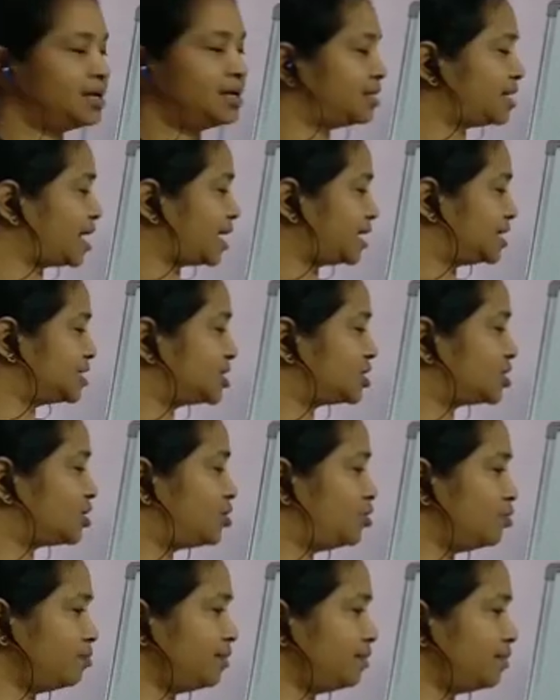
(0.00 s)
That is,
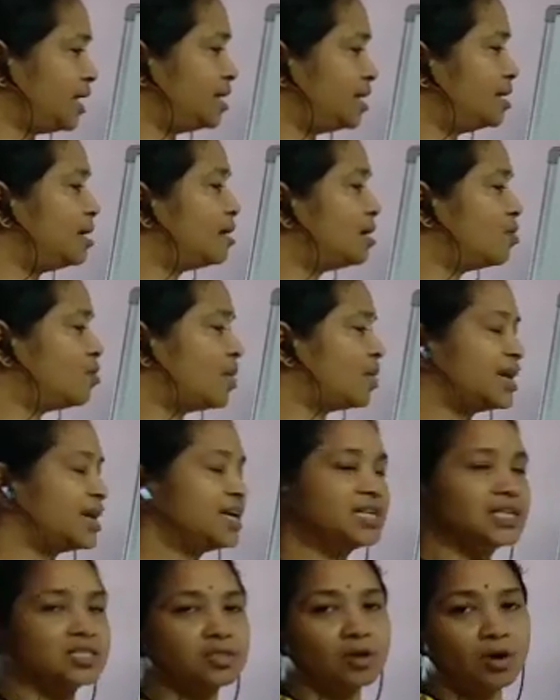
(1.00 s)
cumene, when it
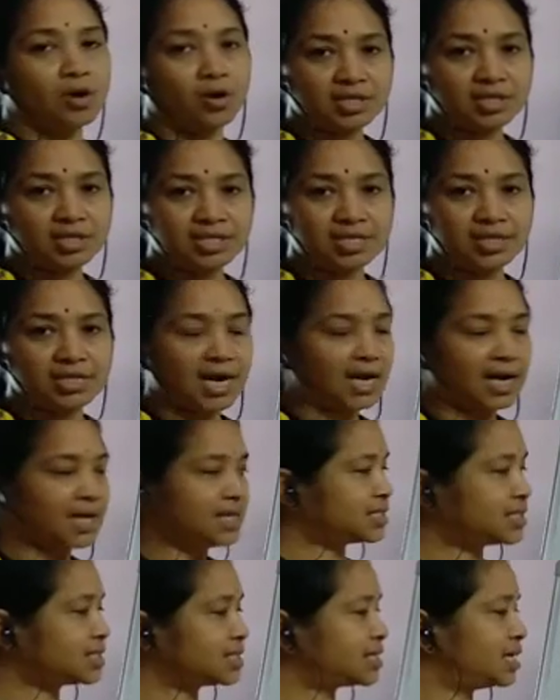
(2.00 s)
is
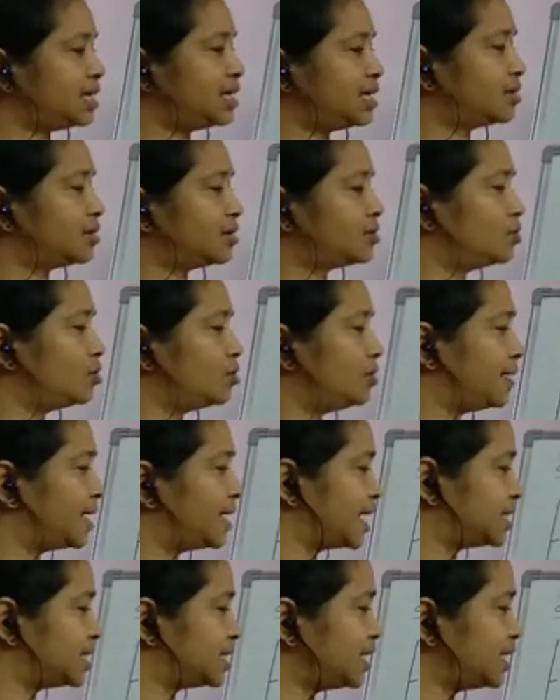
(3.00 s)
oxidized, here you will be
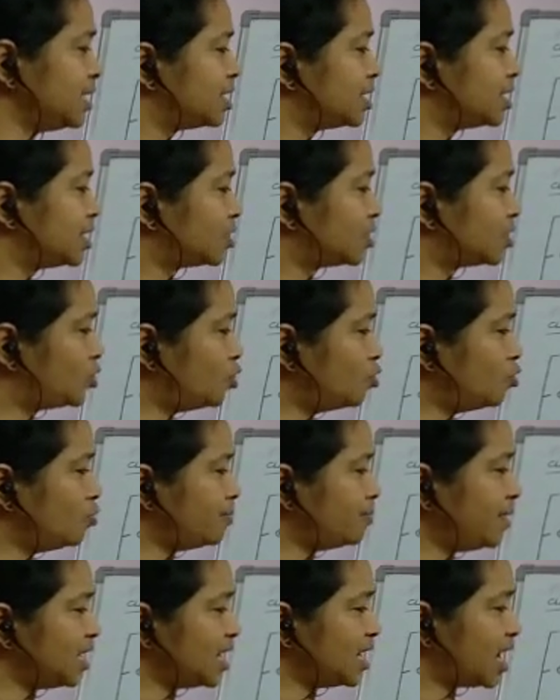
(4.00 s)
getting
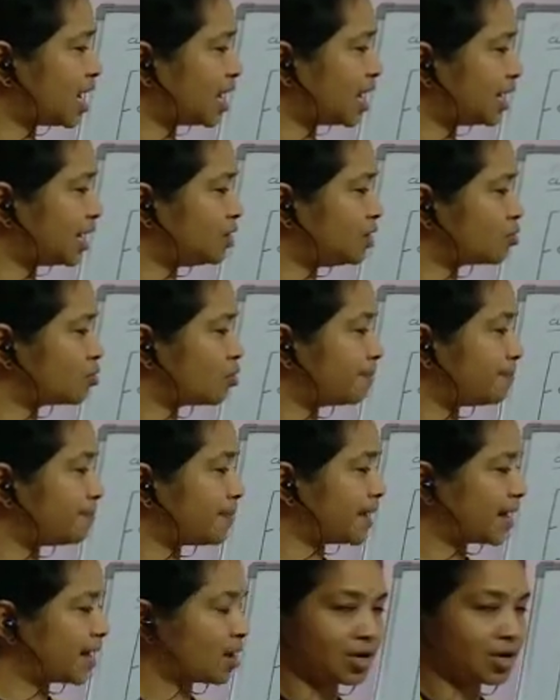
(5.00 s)
cumene
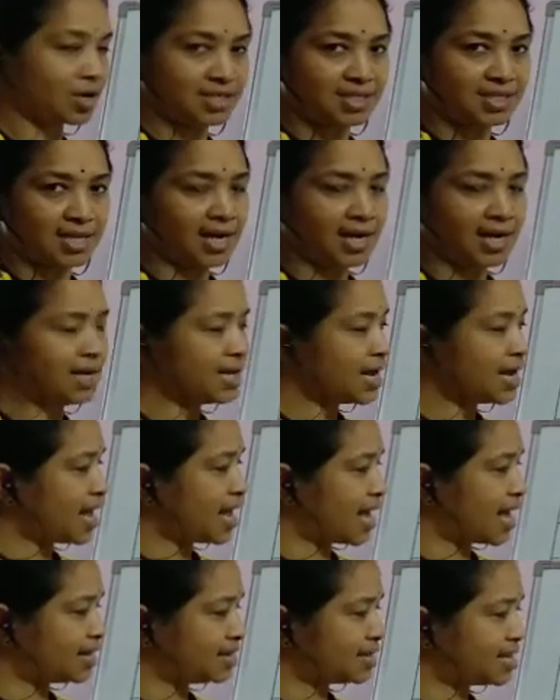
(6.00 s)
hydroperoxide,
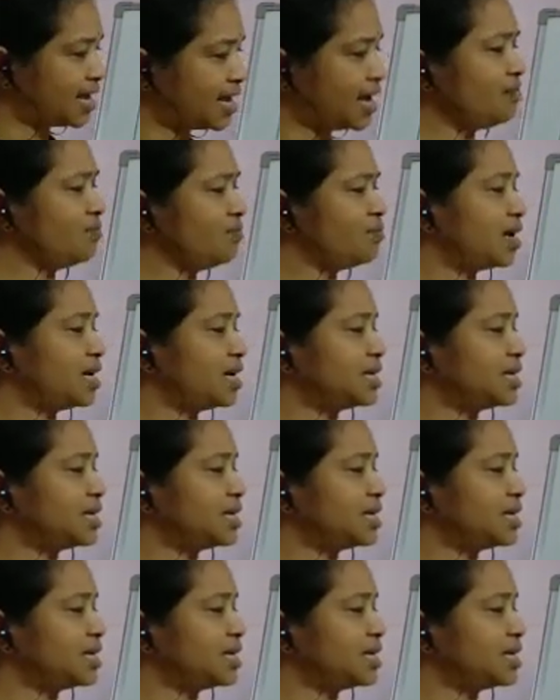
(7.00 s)
and then when